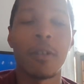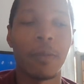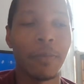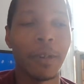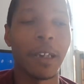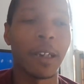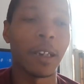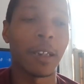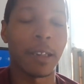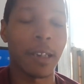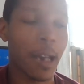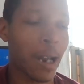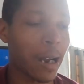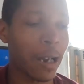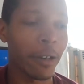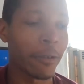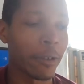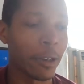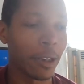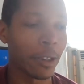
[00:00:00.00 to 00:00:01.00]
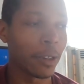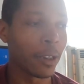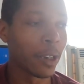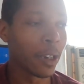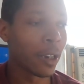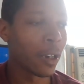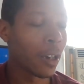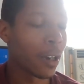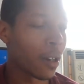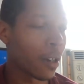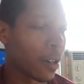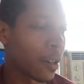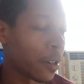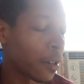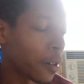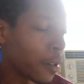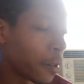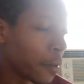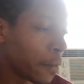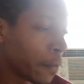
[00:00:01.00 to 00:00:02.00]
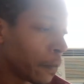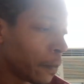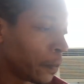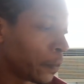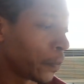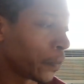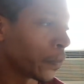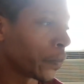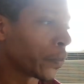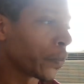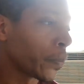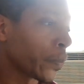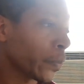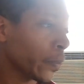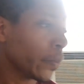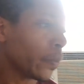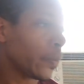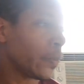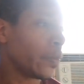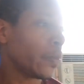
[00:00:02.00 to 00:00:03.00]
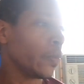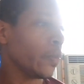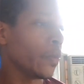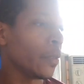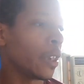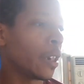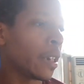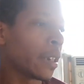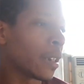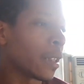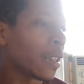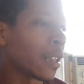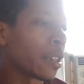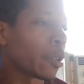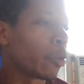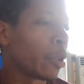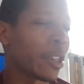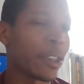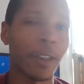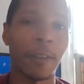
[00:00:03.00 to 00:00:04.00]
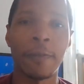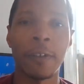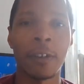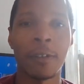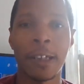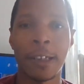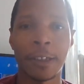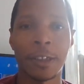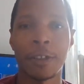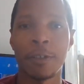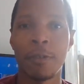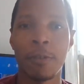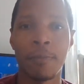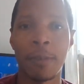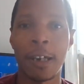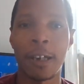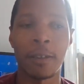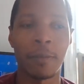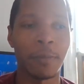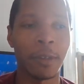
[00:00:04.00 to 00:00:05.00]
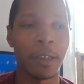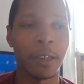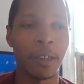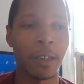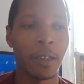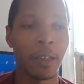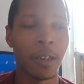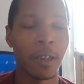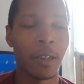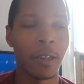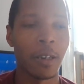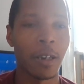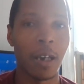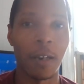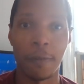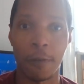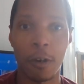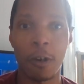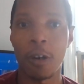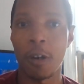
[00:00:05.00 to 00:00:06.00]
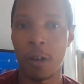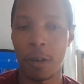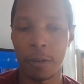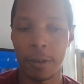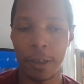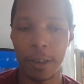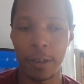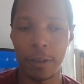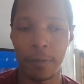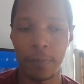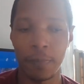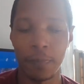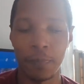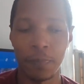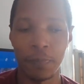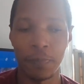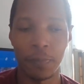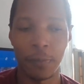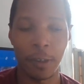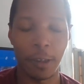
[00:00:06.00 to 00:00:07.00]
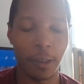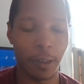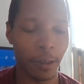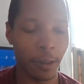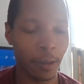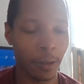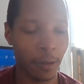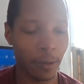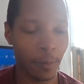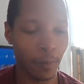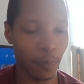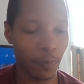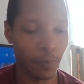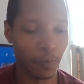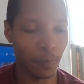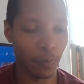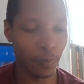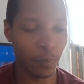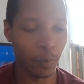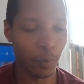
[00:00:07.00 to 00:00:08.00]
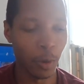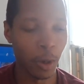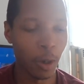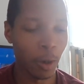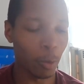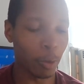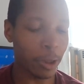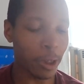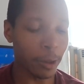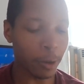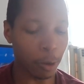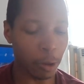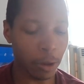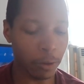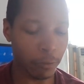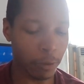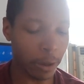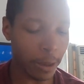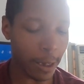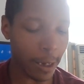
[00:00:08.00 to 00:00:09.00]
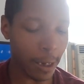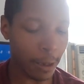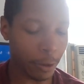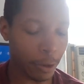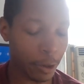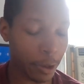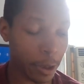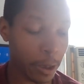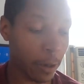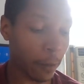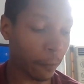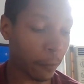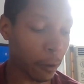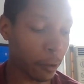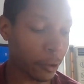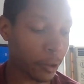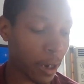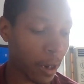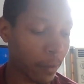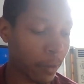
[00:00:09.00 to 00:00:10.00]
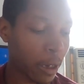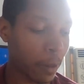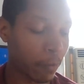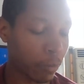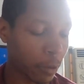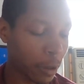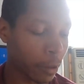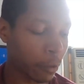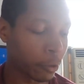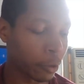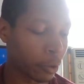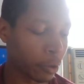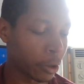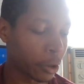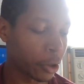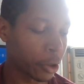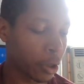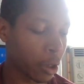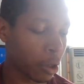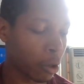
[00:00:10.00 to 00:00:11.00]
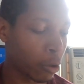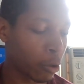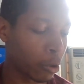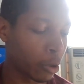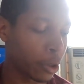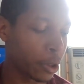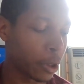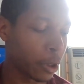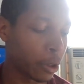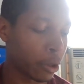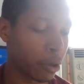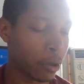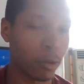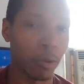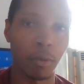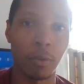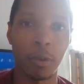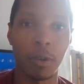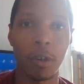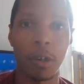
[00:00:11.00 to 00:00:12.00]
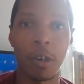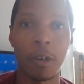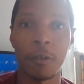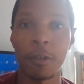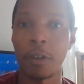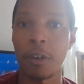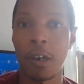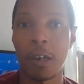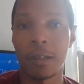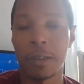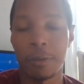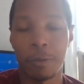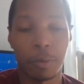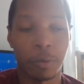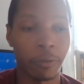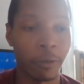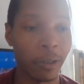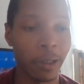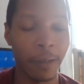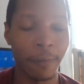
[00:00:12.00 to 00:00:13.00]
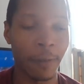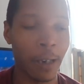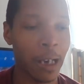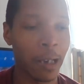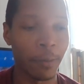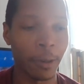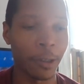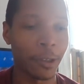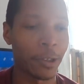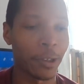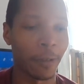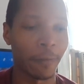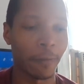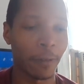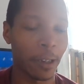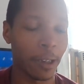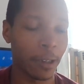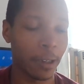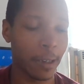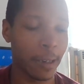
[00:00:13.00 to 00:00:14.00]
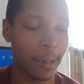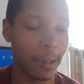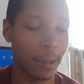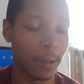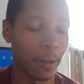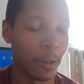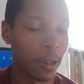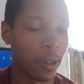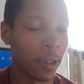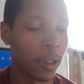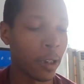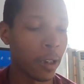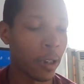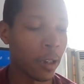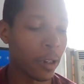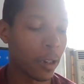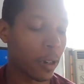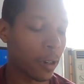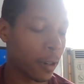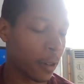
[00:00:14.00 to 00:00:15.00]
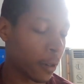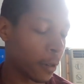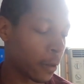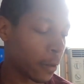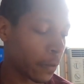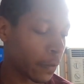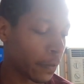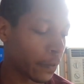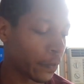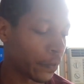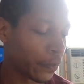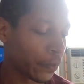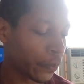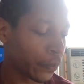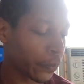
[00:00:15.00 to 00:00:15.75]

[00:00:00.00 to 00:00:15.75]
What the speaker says: her being a tyrant. In a lot of ways, I felt like she reminded me of Carly, which I thought was really interesting the first time that Blair was on the show and, you know, her and Carly was really vibing and stuff like that. So